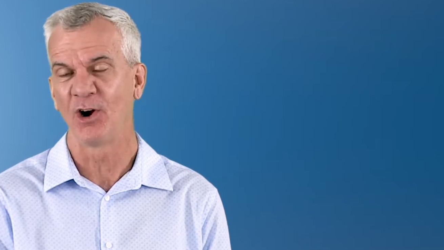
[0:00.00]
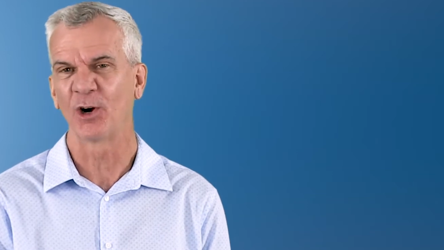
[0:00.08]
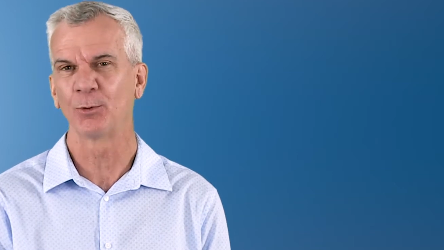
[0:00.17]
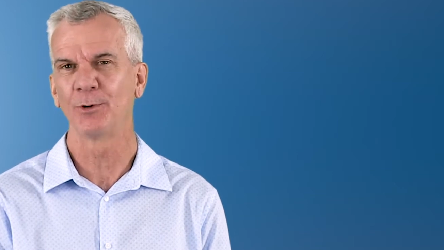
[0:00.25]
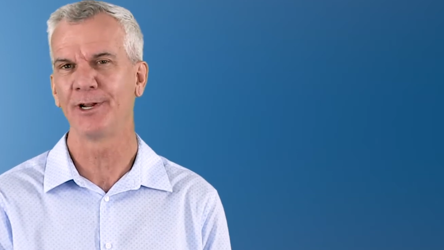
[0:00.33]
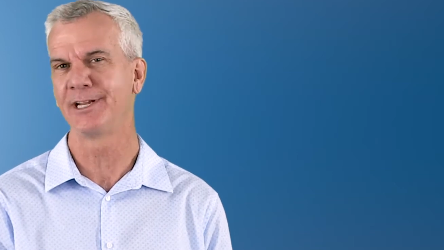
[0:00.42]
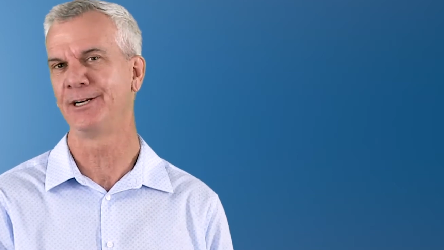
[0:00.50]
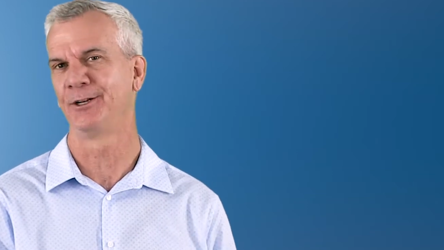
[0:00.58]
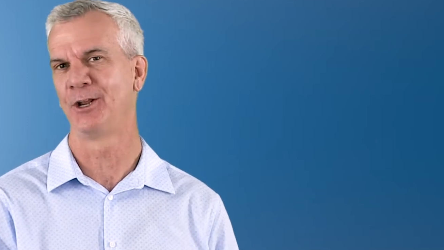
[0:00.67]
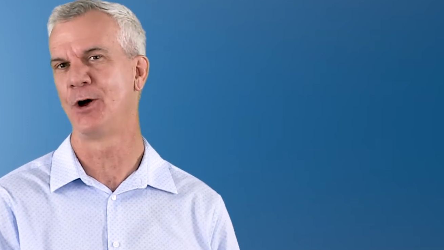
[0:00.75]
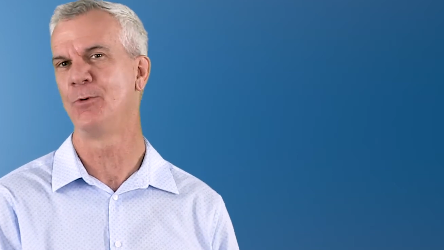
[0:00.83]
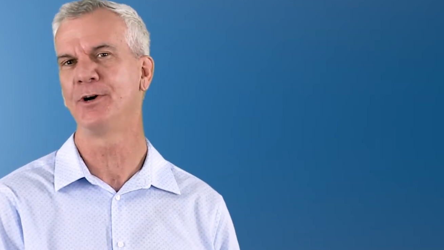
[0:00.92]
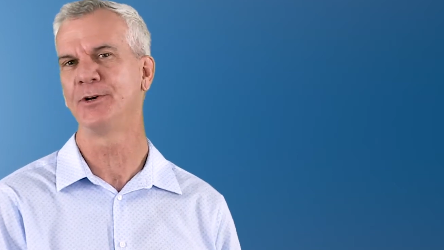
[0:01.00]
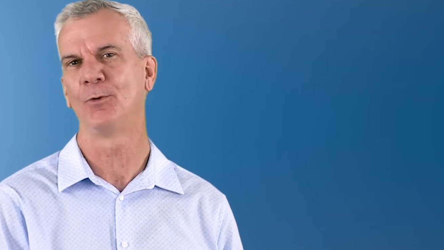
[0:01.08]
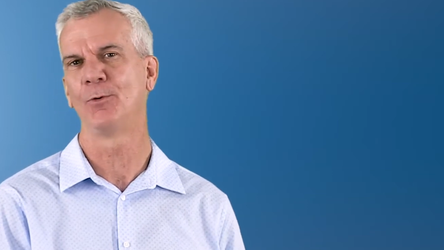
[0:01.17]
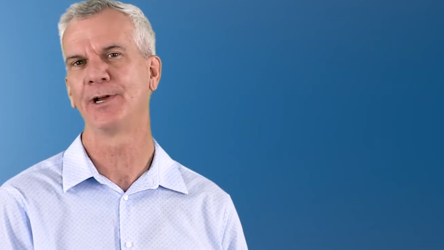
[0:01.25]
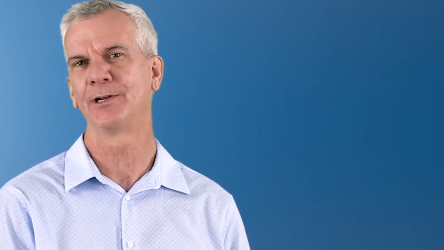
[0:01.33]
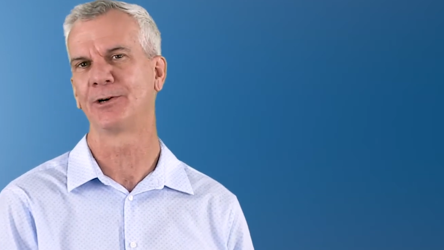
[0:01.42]
are running low on
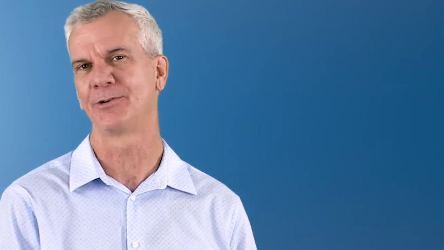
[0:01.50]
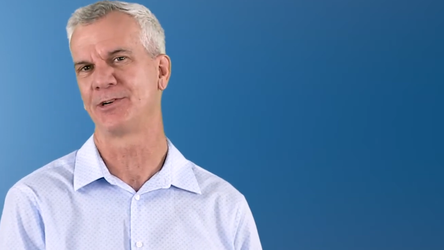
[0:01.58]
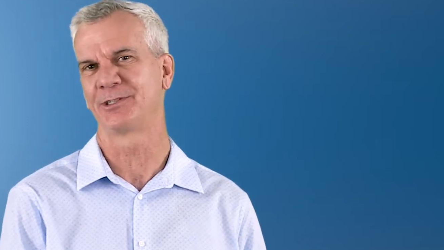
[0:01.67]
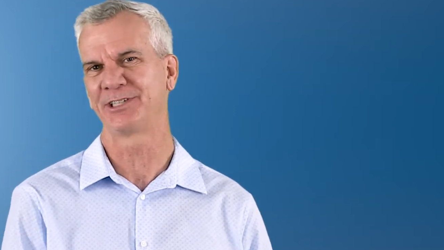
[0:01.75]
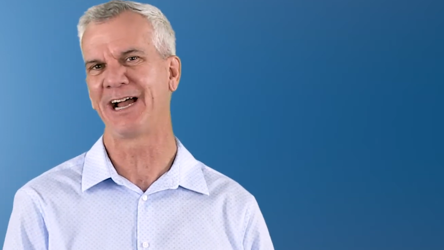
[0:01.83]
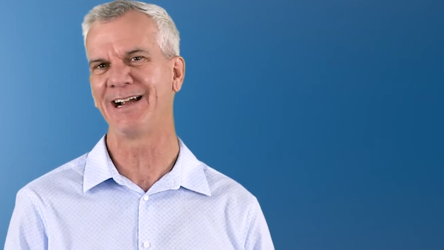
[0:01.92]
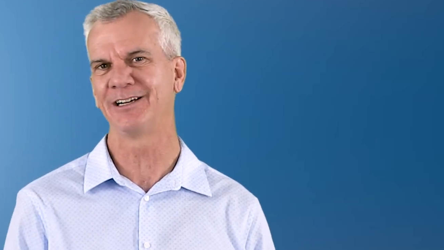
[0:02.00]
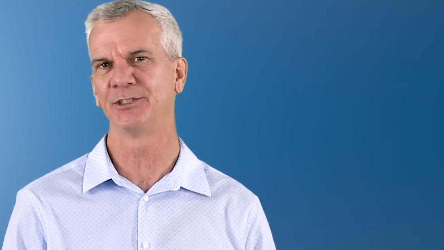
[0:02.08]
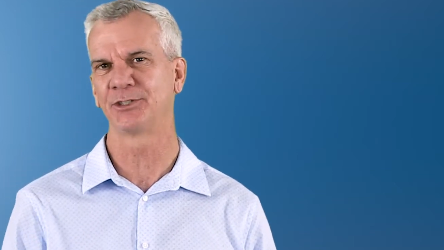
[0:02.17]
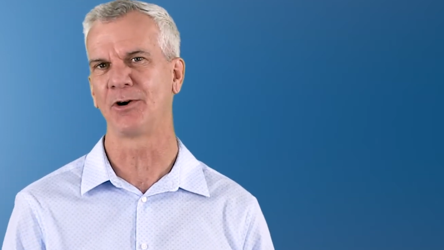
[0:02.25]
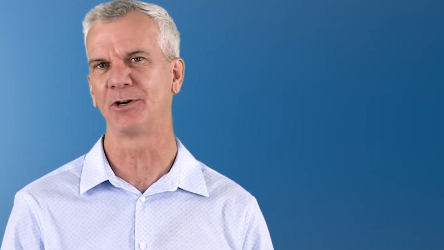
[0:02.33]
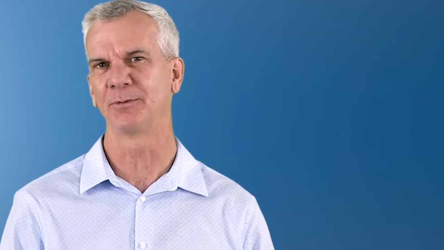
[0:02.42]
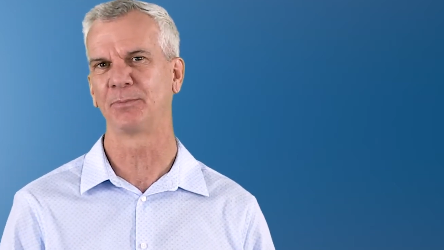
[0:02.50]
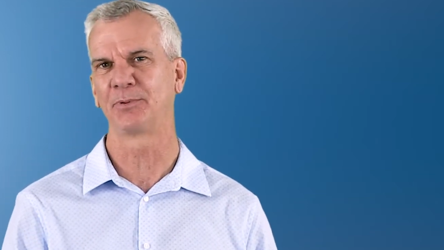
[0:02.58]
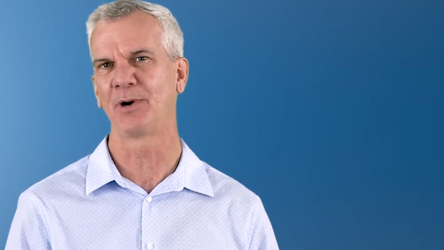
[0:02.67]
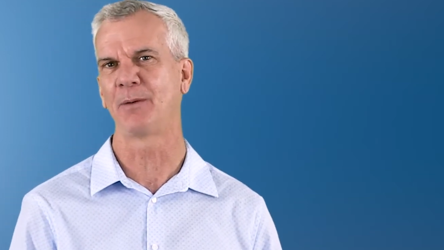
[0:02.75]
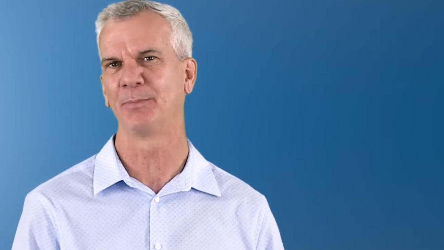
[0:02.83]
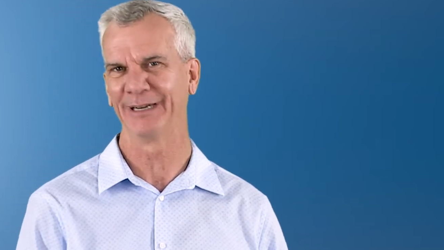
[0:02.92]
oil or their tires aren't
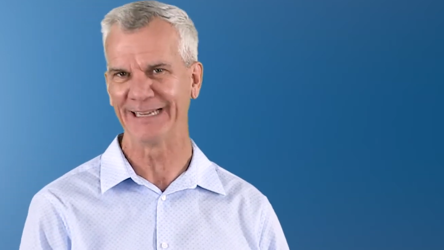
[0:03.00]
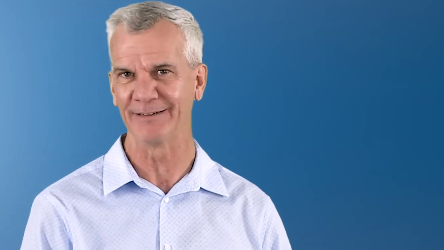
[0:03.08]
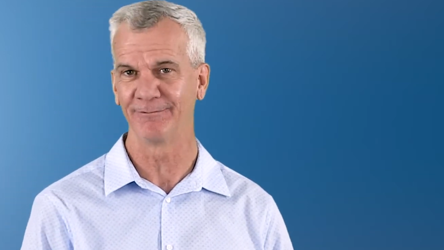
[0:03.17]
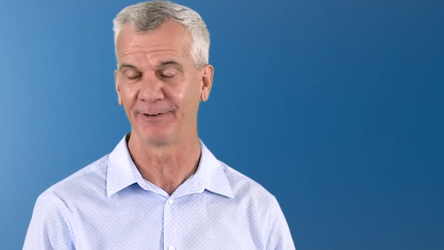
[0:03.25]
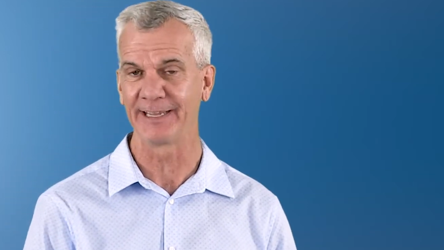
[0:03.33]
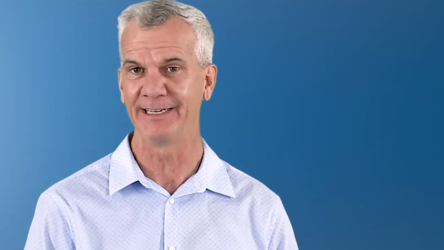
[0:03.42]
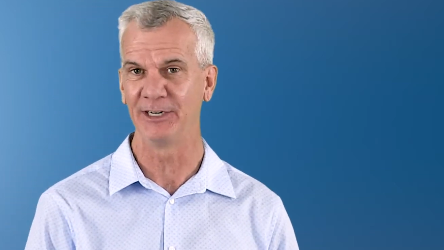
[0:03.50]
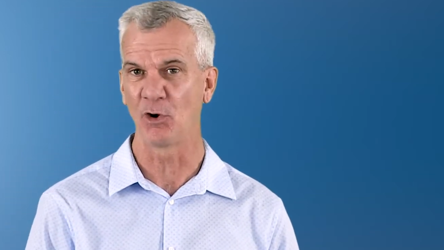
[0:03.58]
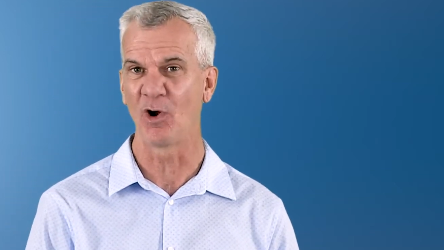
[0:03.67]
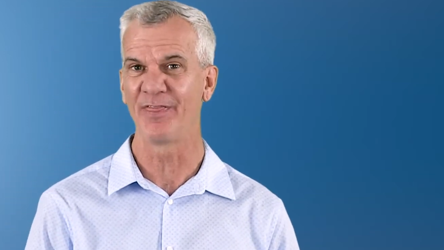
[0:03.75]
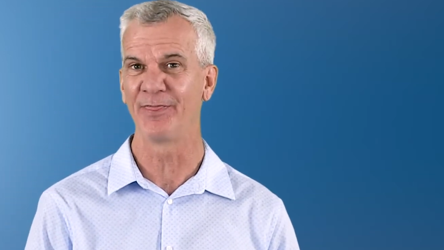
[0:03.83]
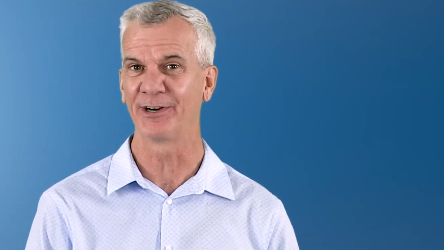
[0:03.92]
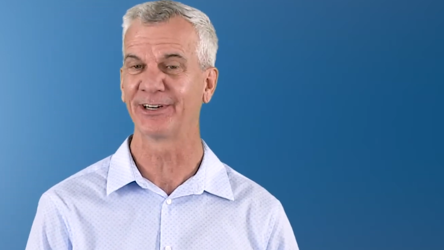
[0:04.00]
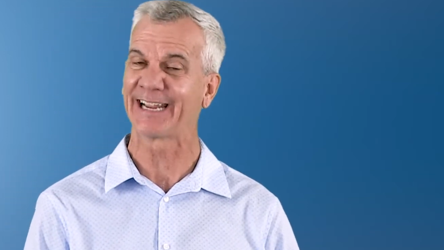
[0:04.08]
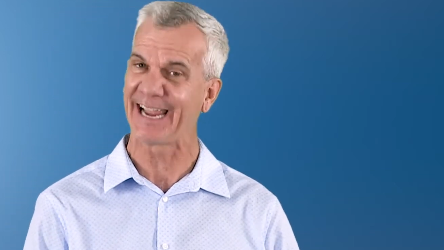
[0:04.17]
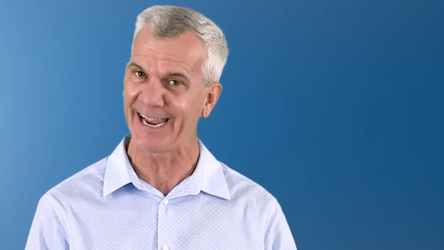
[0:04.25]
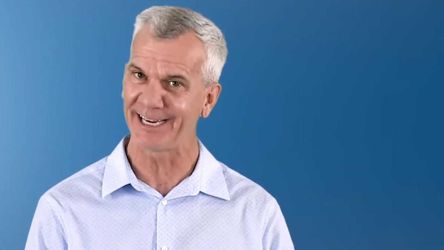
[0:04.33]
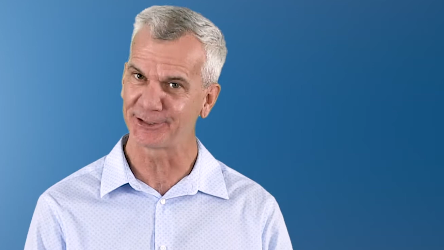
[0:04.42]
properly inflated on their
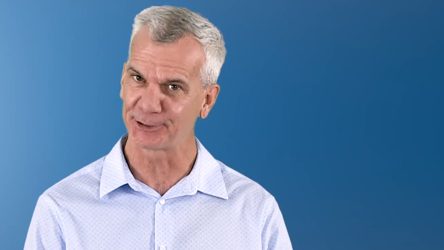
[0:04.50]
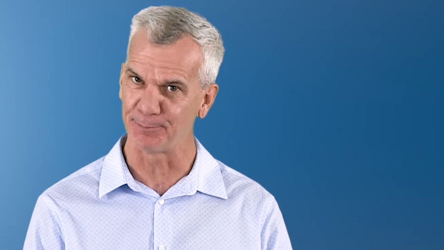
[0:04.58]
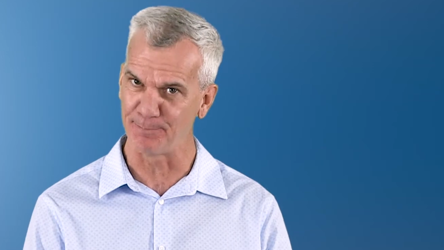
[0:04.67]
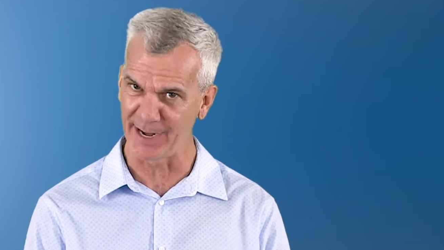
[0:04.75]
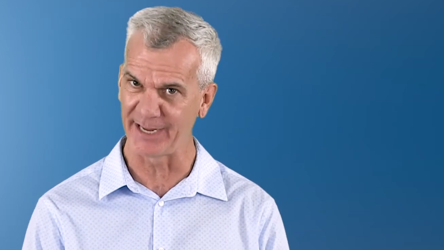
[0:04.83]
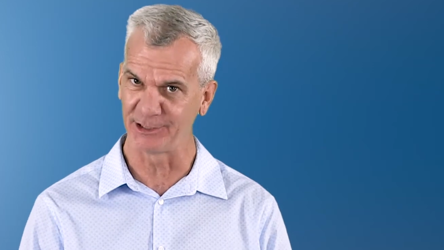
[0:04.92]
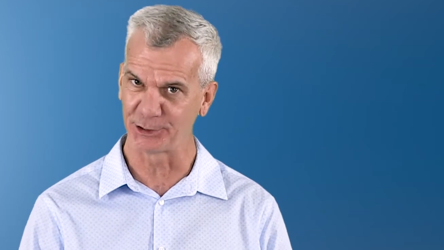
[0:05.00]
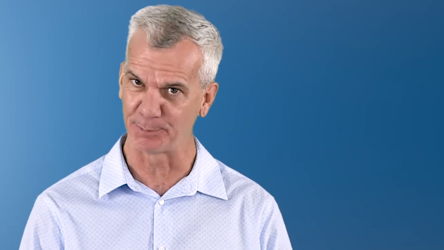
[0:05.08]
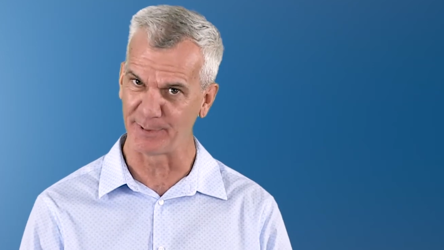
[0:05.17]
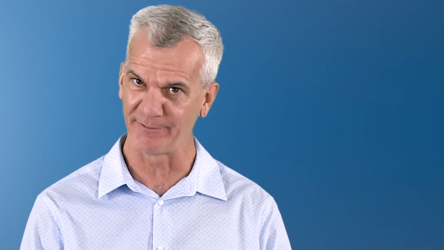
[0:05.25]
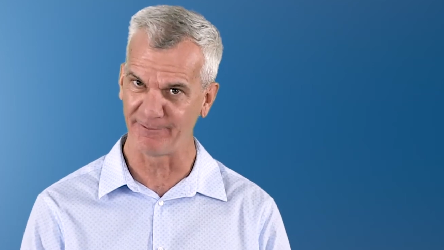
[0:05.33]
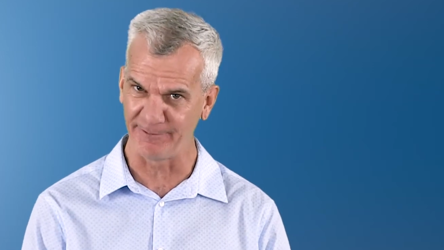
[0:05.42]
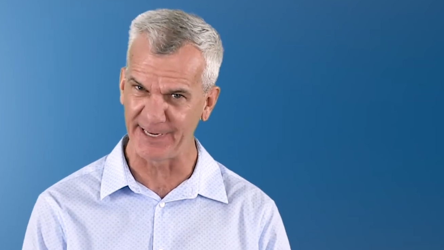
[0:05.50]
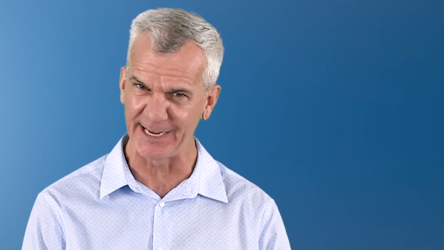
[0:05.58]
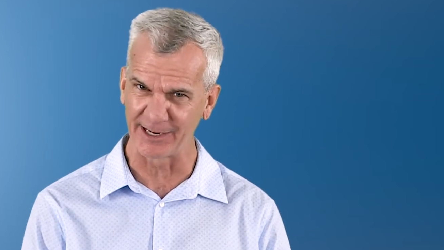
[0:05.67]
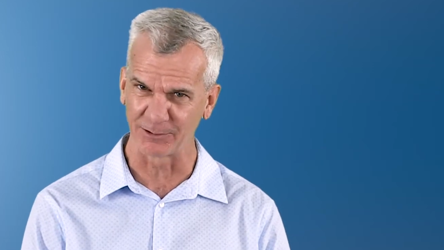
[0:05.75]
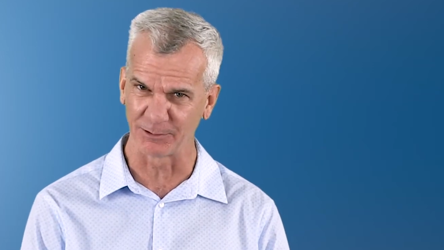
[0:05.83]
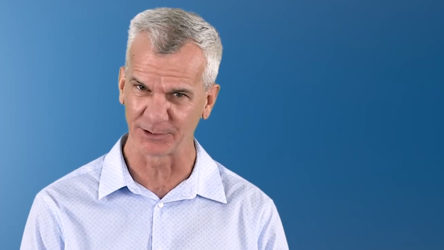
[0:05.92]
cash management
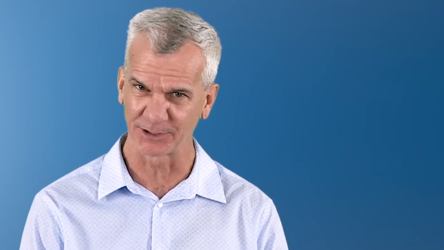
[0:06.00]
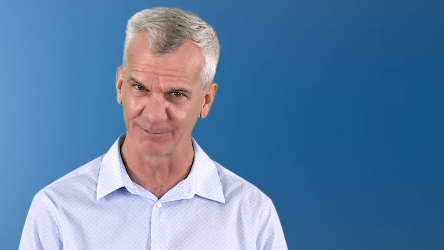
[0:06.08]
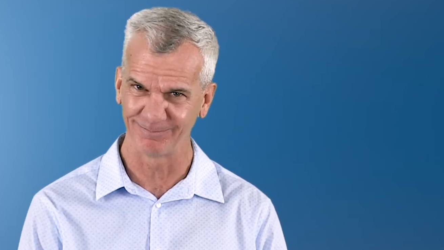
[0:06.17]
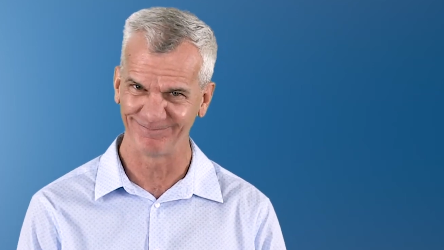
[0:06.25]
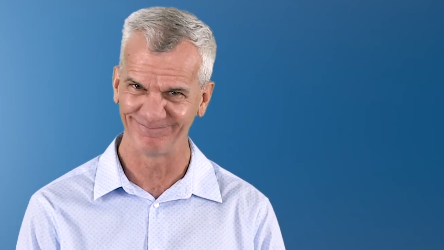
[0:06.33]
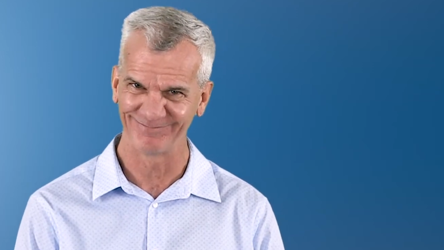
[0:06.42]
vehicles.